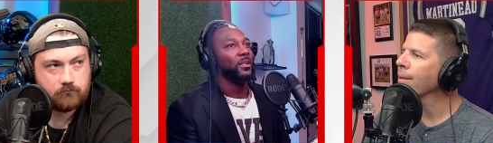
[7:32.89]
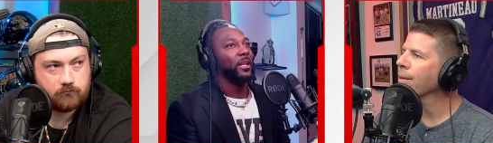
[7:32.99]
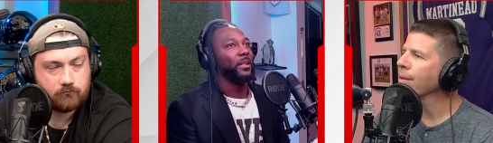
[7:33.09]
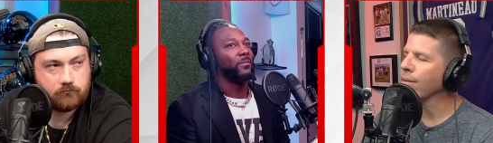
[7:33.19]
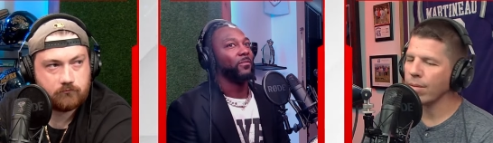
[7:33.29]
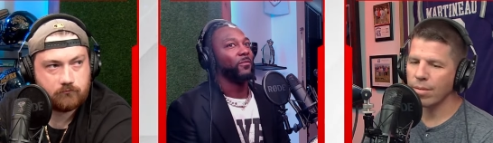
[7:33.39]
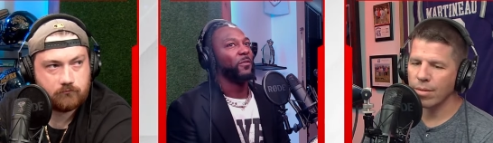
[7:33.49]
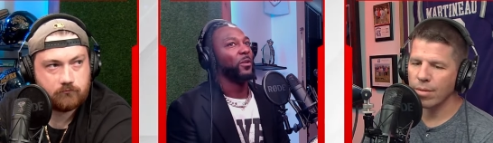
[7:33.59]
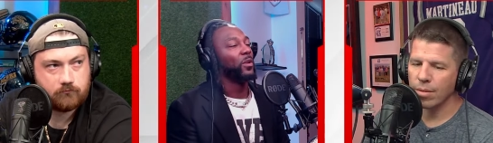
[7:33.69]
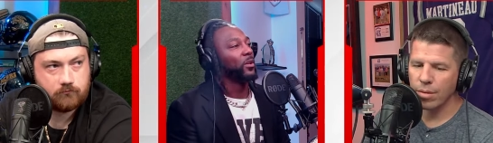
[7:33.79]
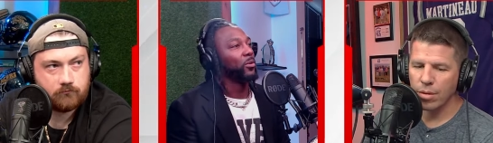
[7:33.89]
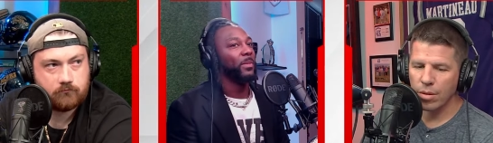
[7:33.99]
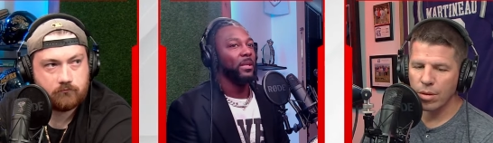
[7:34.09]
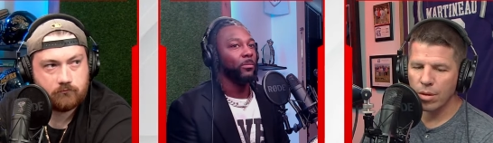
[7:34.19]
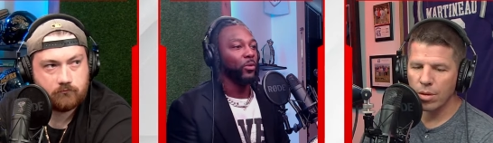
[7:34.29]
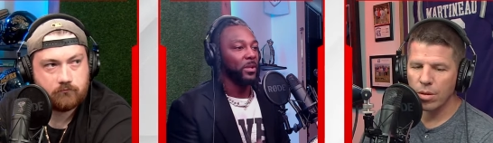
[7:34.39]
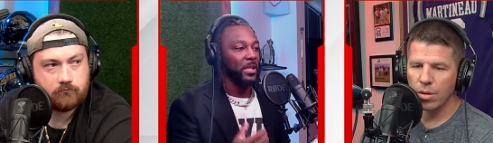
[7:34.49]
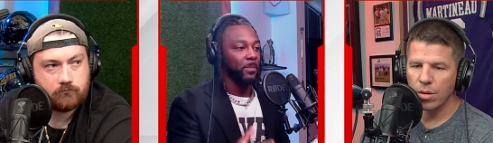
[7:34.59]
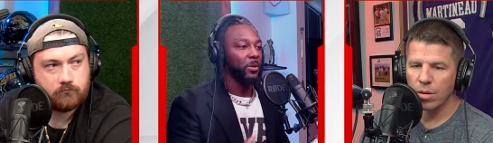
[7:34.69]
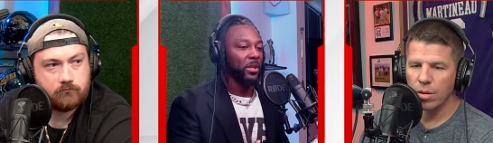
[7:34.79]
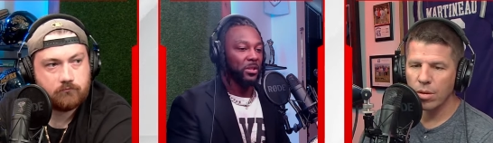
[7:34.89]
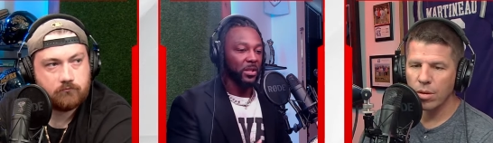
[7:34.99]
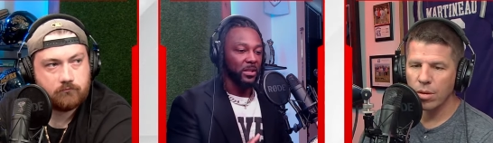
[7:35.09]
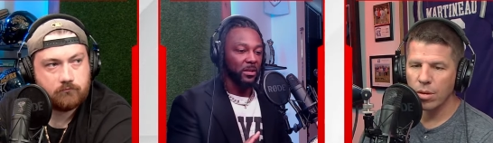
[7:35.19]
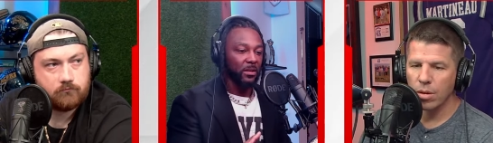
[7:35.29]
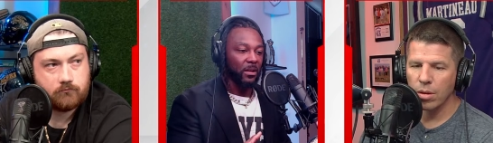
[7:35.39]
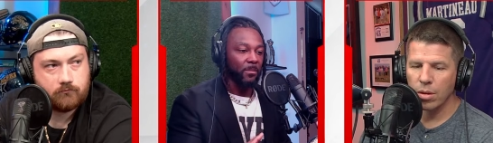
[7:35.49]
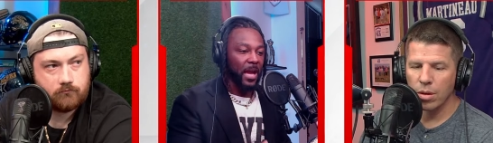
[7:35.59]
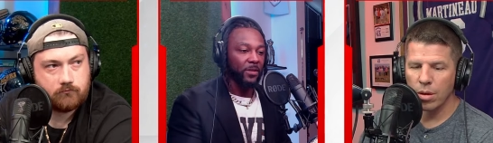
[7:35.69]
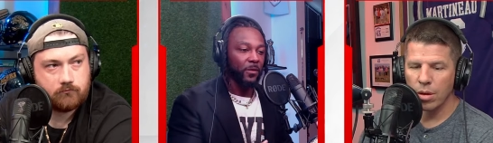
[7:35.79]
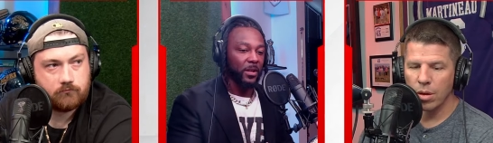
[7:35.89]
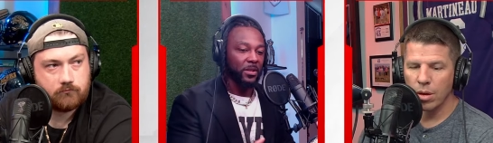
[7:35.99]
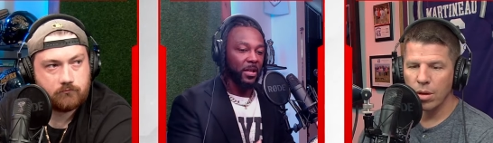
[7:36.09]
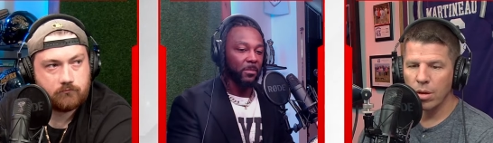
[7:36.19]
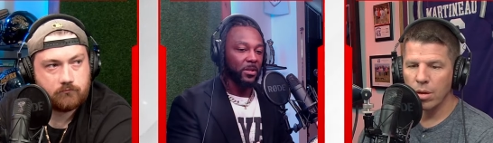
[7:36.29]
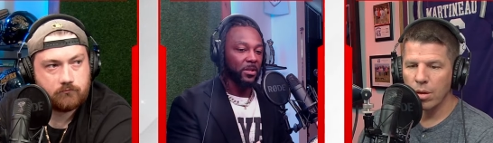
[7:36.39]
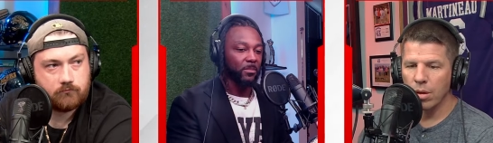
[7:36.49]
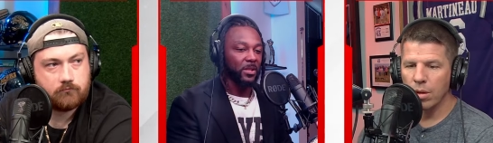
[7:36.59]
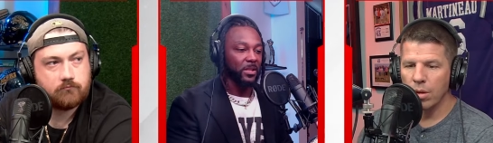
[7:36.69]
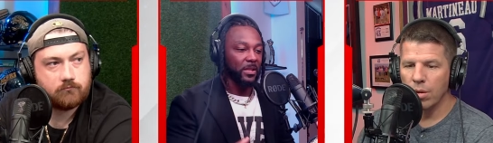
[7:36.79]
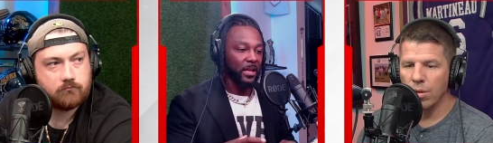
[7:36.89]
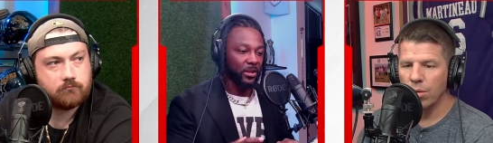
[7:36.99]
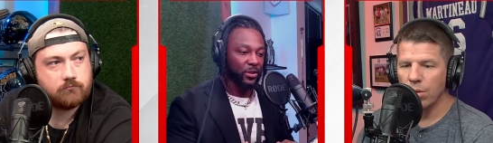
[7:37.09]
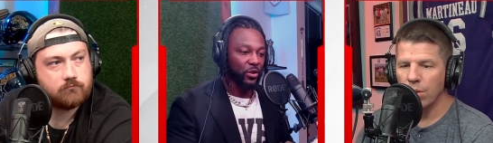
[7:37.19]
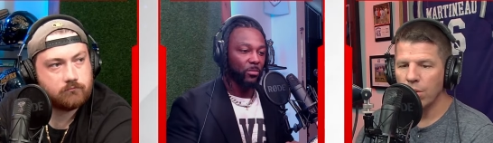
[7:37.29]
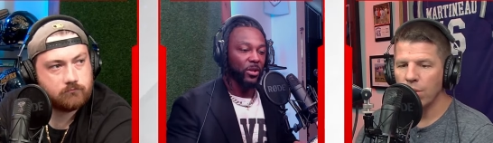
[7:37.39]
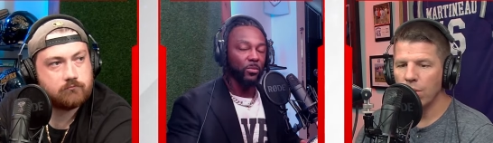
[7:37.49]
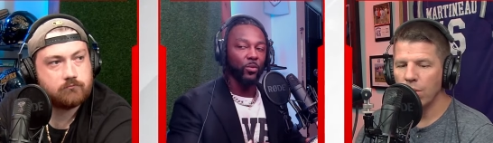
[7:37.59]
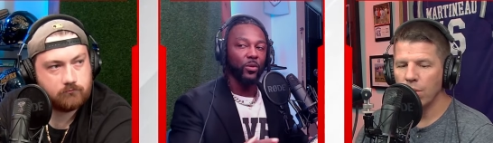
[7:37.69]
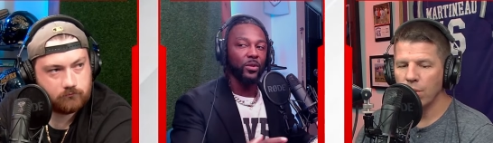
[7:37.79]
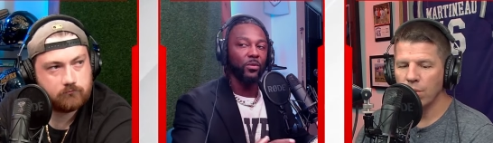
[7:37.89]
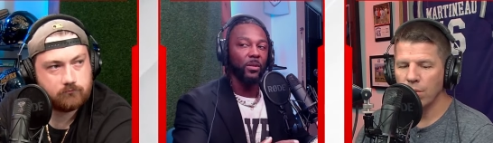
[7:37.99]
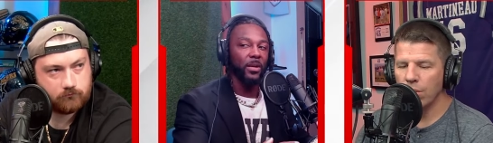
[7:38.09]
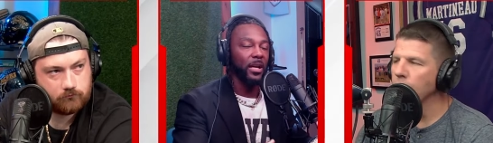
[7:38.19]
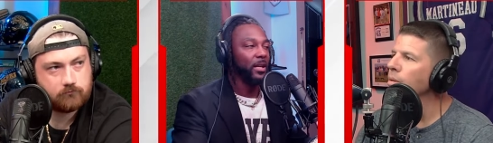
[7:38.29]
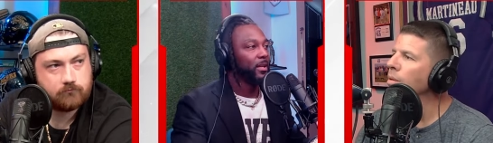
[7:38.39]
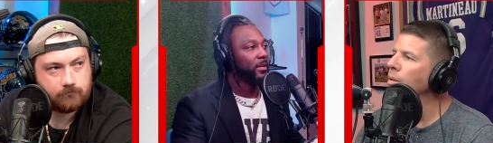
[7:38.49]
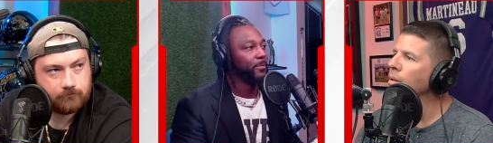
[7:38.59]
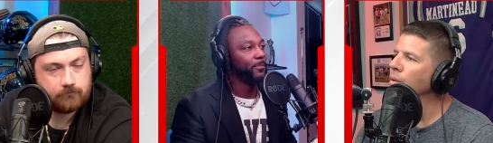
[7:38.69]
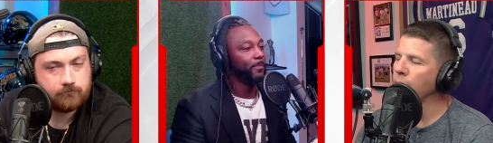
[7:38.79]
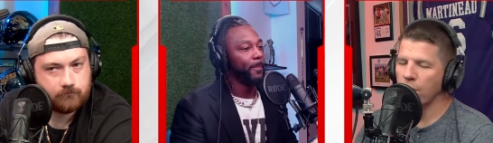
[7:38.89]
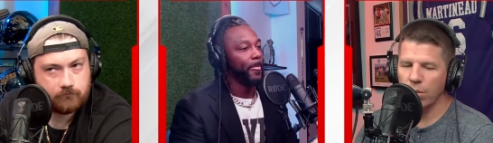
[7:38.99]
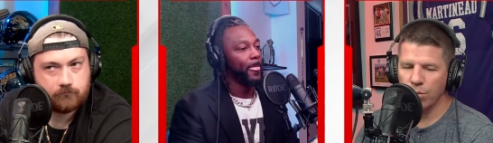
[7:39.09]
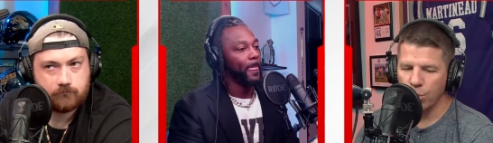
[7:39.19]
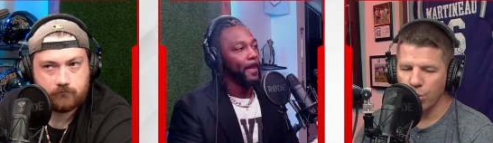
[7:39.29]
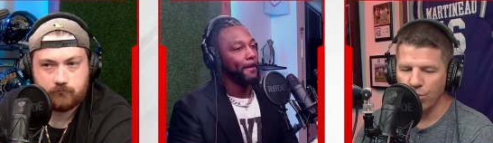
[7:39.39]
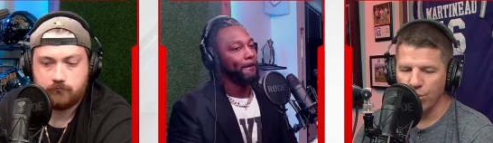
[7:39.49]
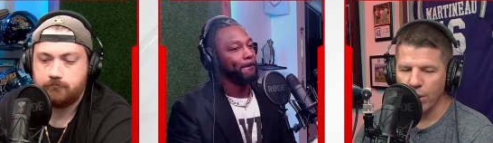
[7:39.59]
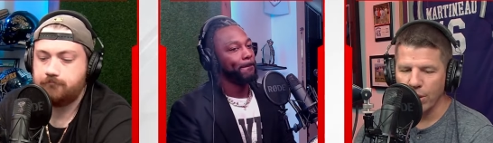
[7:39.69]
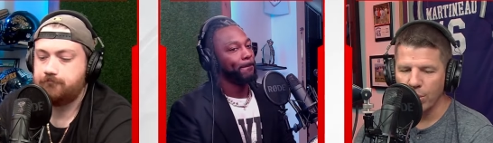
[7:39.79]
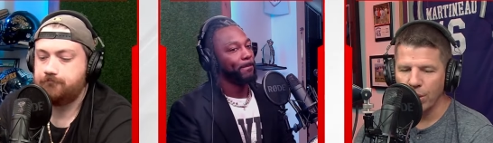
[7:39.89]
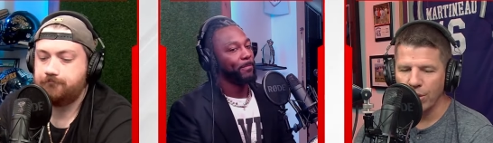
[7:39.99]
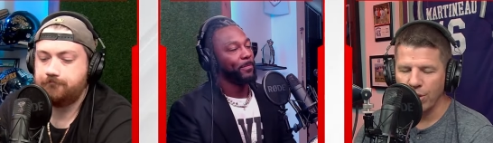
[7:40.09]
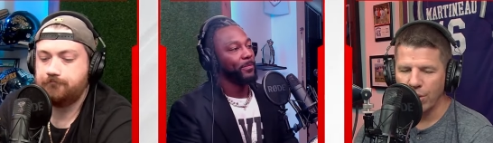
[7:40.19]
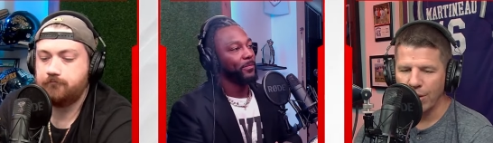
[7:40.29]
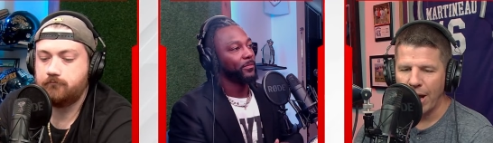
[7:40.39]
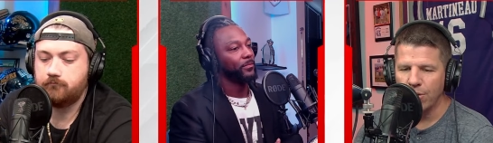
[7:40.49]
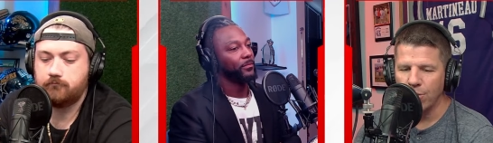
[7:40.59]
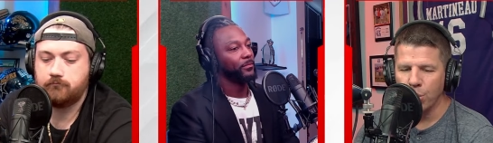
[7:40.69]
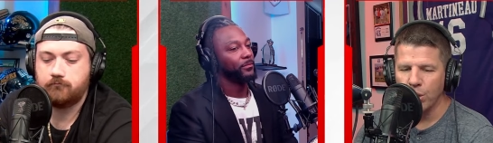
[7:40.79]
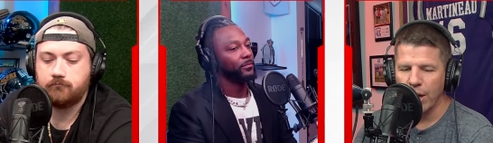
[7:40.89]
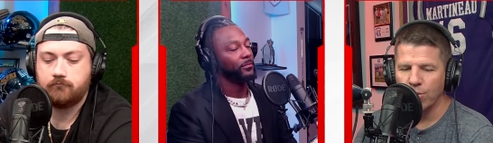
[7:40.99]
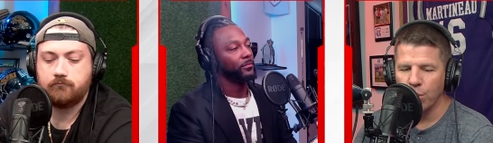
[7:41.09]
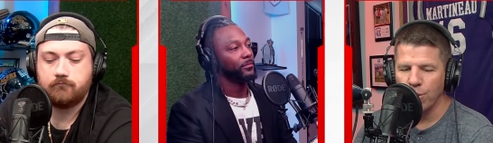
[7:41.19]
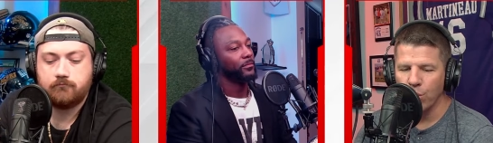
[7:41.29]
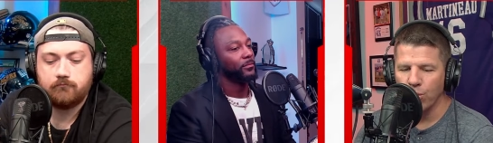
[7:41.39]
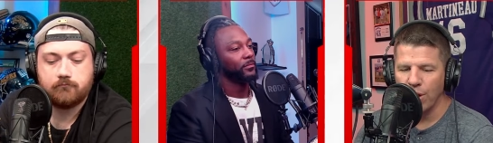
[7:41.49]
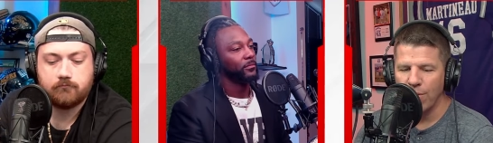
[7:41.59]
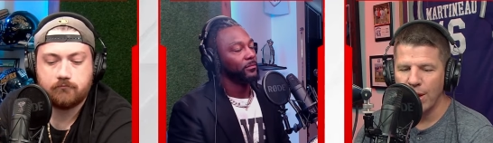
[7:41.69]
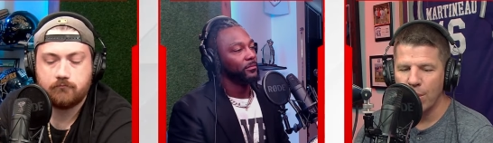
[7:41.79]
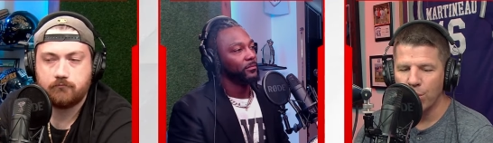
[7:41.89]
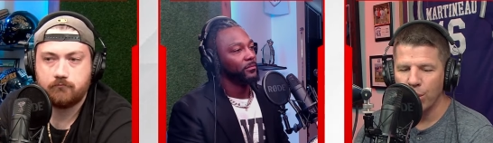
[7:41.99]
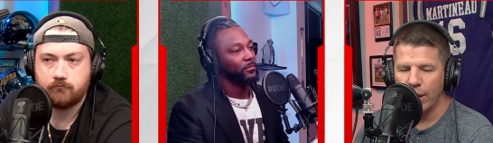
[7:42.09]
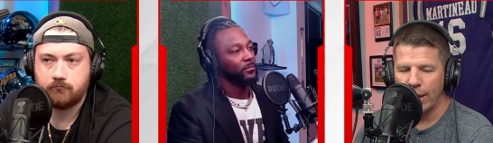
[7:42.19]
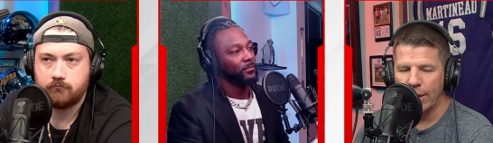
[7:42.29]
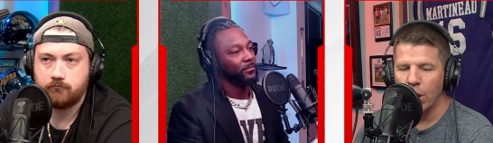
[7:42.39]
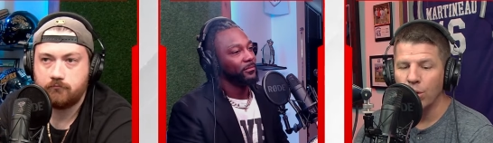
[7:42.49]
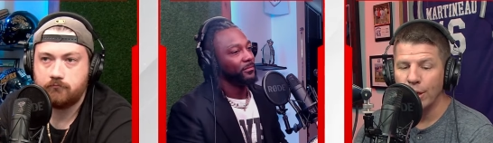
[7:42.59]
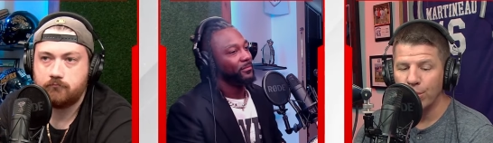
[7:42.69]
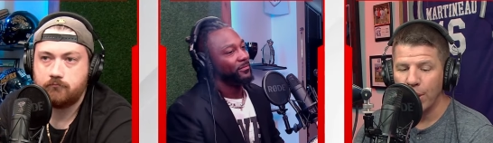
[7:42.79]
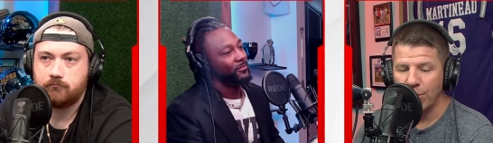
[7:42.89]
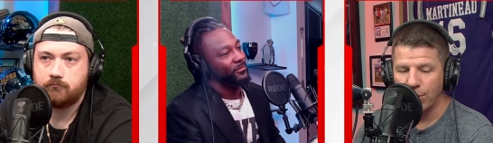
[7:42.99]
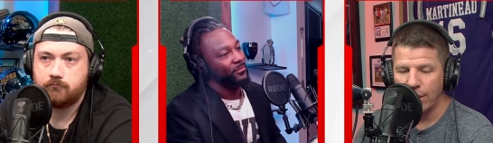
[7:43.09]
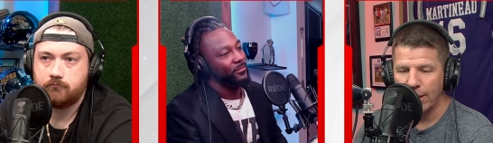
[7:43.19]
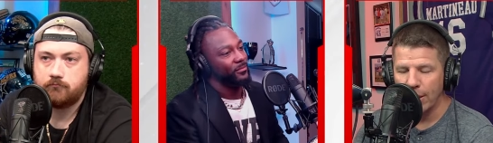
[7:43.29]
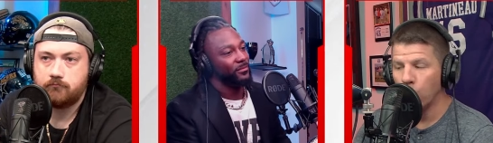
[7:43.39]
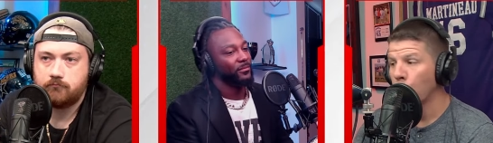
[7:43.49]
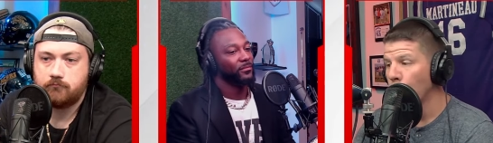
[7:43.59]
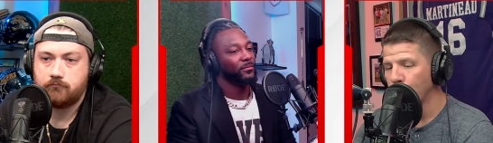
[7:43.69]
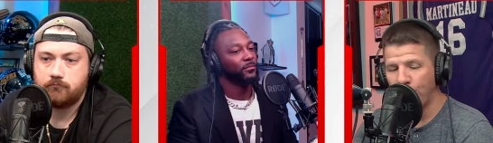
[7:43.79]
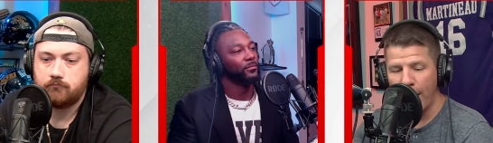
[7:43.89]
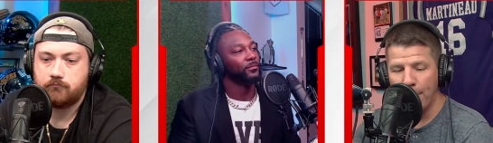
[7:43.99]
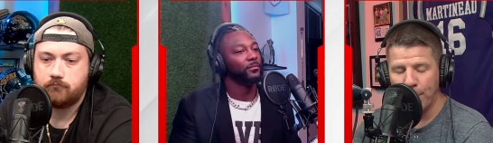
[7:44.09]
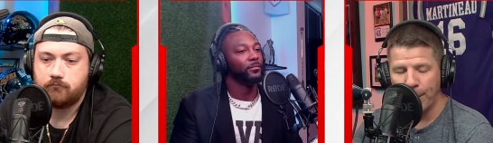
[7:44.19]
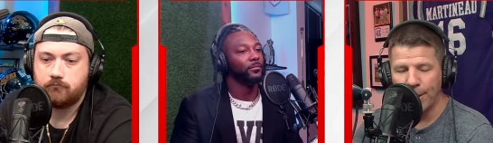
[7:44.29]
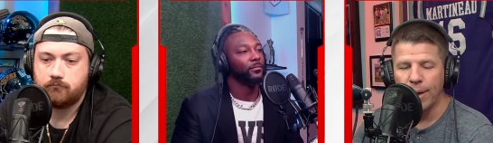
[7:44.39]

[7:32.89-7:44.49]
Speaker 1: like feel a little bit more deeper than just a match for the championship. It's just like so much more story behind it.
Speaker 2: Swerve Strickland with us here on the Action Sports Jax 24 7 network. Uh, All Elite Wrestling, a uh, world champion,